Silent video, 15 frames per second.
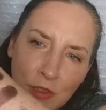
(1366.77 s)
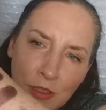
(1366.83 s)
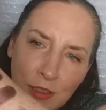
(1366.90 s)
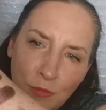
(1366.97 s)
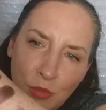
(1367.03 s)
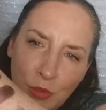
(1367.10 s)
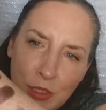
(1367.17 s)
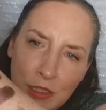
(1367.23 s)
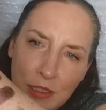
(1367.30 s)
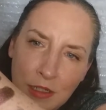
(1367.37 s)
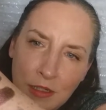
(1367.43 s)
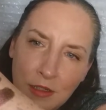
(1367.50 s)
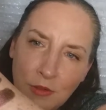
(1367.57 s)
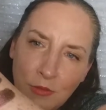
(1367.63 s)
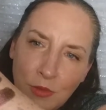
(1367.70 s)
really
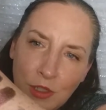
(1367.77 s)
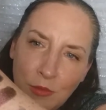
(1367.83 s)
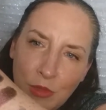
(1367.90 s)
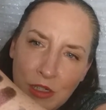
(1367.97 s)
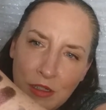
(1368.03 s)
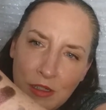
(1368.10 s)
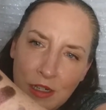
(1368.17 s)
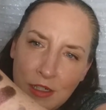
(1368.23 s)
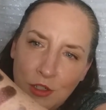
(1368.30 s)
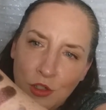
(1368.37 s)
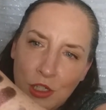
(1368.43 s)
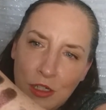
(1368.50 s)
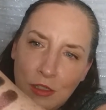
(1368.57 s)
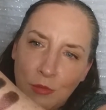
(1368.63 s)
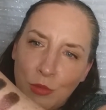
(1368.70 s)
pretty. It would have been a nice
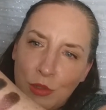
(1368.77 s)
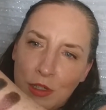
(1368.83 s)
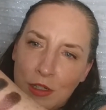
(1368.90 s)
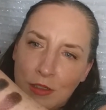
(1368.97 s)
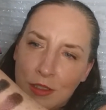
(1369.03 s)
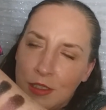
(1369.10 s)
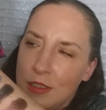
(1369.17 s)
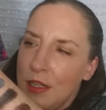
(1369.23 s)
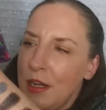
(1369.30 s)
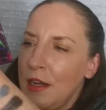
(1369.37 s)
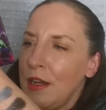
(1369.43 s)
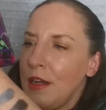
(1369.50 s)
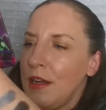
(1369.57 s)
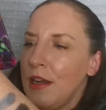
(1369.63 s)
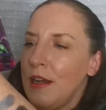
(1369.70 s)
shade to put on
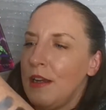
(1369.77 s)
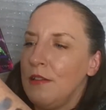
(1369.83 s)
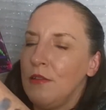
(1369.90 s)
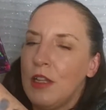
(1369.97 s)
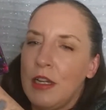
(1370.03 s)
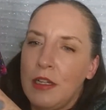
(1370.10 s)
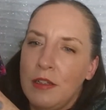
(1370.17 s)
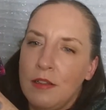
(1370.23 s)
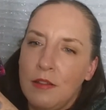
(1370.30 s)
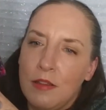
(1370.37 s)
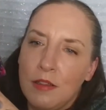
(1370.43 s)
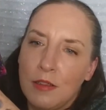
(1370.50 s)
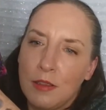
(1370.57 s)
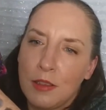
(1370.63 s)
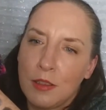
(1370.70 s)
today. And I like
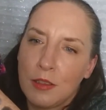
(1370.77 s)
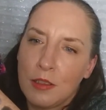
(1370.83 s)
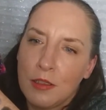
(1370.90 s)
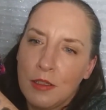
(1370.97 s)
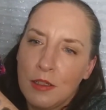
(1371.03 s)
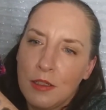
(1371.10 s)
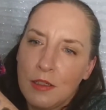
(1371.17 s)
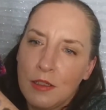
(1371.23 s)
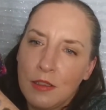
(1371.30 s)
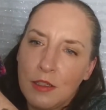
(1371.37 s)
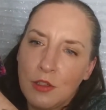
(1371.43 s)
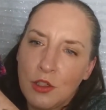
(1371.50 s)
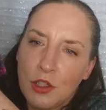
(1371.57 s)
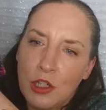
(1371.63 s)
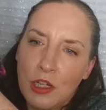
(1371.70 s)
this
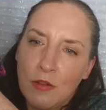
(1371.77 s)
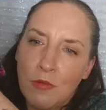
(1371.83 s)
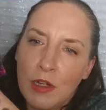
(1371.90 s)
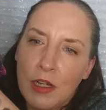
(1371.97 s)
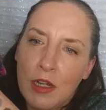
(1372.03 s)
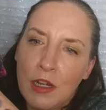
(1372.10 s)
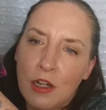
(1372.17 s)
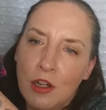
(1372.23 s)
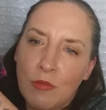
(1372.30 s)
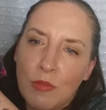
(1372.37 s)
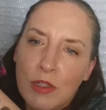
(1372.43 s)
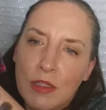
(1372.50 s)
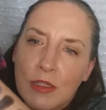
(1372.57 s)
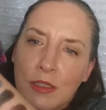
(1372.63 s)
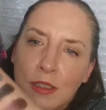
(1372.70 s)
shade right here,
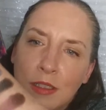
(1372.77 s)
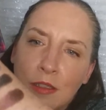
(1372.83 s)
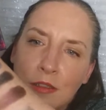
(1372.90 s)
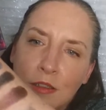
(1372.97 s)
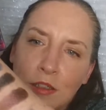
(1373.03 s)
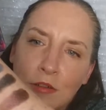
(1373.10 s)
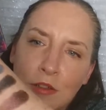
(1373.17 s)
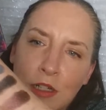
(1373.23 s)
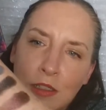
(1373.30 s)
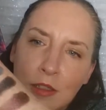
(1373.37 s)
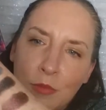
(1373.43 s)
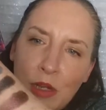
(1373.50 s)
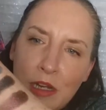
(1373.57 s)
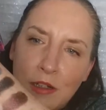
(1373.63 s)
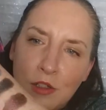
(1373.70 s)
but it's a little on
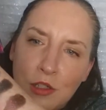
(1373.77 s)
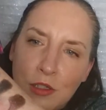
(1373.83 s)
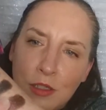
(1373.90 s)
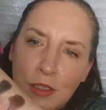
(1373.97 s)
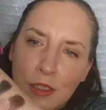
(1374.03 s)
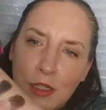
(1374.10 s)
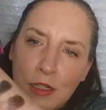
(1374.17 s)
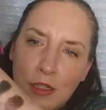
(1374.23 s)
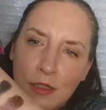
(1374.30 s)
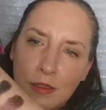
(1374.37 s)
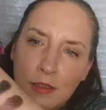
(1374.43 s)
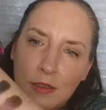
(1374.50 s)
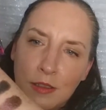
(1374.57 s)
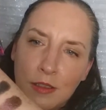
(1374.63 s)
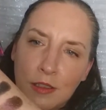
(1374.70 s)
the patchy
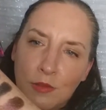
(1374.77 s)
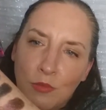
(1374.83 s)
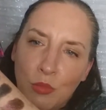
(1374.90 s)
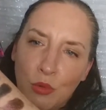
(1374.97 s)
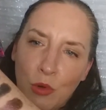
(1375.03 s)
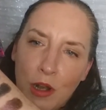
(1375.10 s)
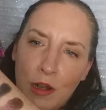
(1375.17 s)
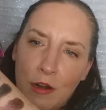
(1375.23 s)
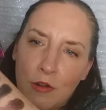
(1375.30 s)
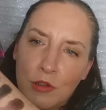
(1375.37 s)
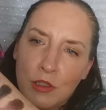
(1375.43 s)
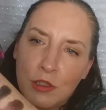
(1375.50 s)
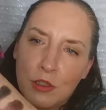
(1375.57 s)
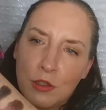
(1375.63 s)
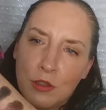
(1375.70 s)
side. This is
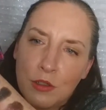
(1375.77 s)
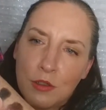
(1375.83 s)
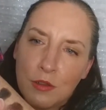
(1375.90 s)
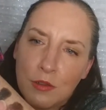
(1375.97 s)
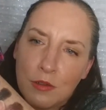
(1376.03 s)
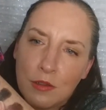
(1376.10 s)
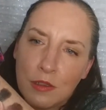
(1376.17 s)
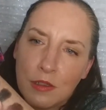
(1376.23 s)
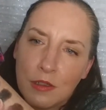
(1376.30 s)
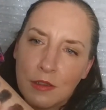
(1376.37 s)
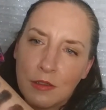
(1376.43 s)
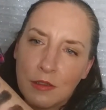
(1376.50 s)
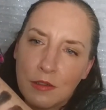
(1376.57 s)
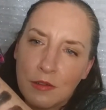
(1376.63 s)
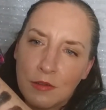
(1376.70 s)
brownish.
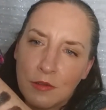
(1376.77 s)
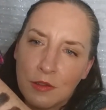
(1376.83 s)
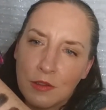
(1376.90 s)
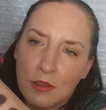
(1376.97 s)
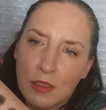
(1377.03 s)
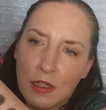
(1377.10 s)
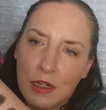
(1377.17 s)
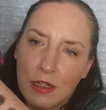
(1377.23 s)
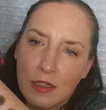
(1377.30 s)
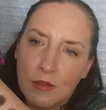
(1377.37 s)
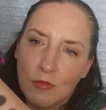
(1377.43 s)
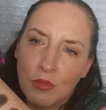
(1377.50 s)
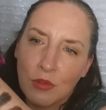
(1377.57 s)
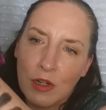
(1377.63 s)
Looks kind of